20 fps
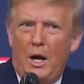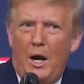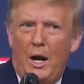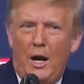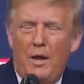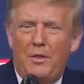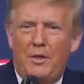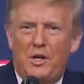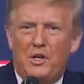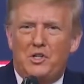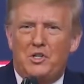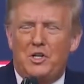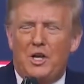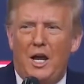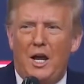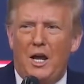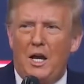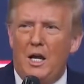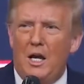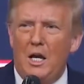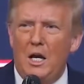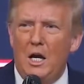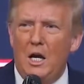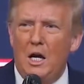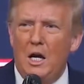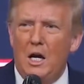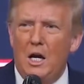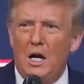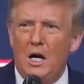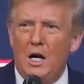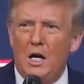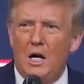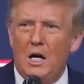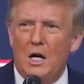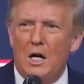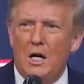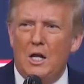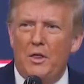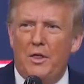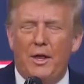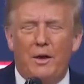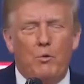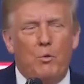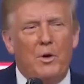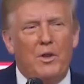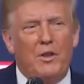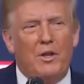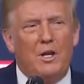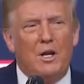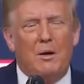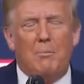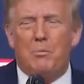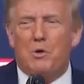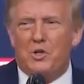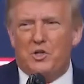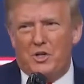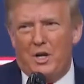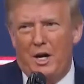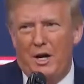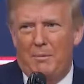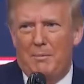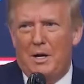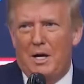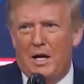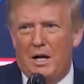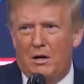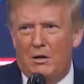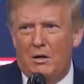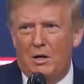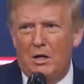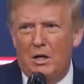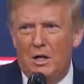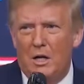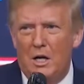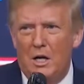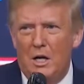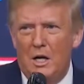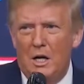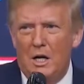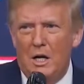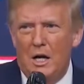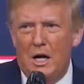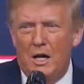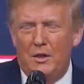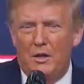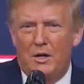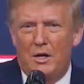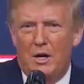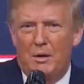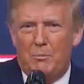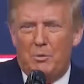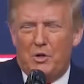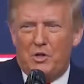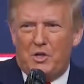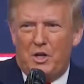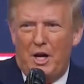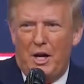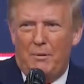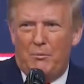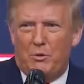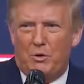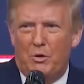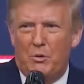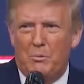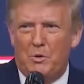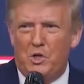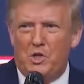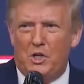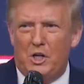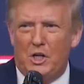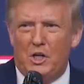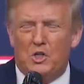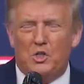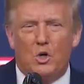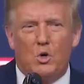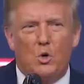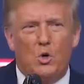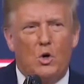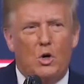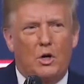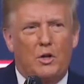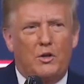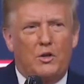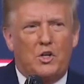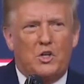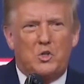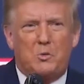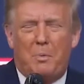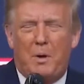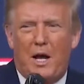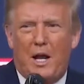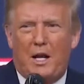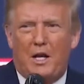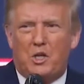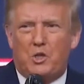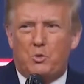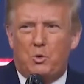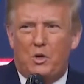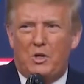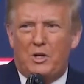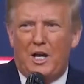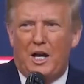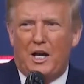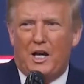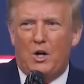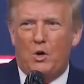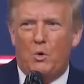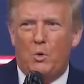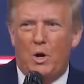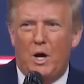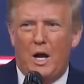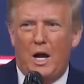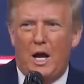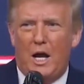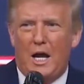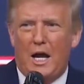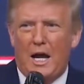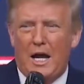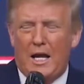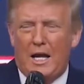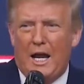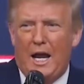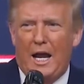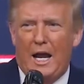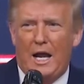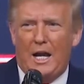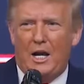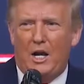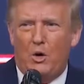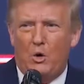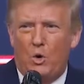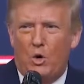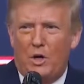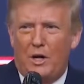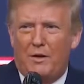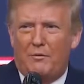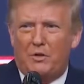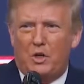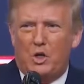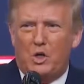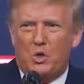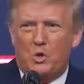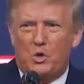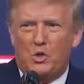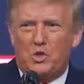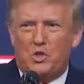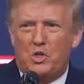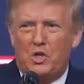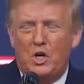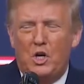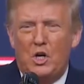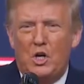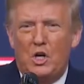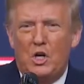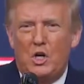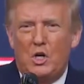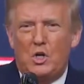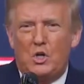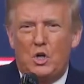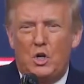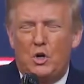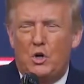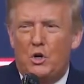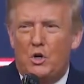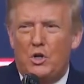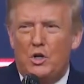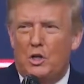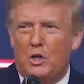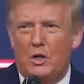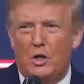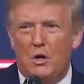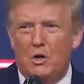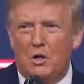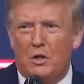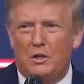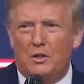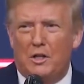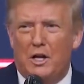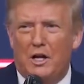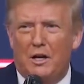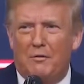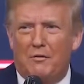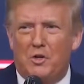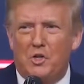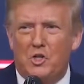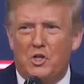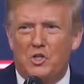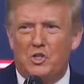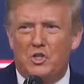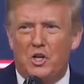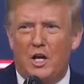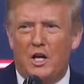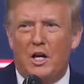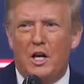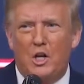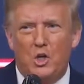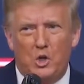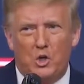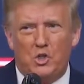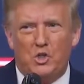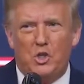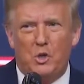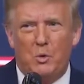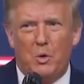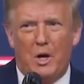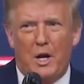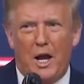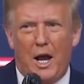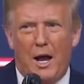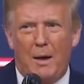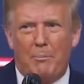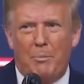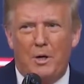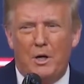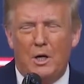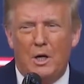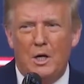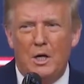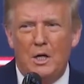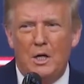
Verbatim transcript: And they say that when the numbers came out, and the numbers came through machines, and all of those ballots were taken away and added. All you have to do is turn on your local television set, and you'll see what happened